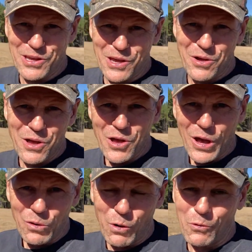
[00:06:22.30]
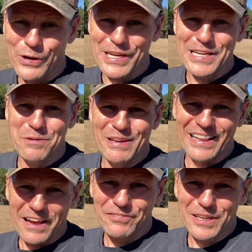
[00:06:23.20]
you what we need to be
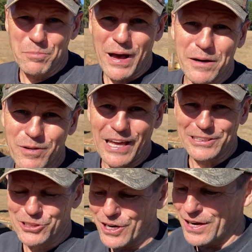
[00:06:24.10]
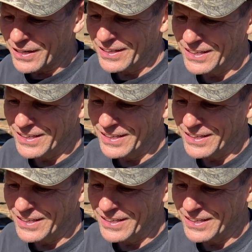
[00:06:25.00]
left in the bottom of that truck.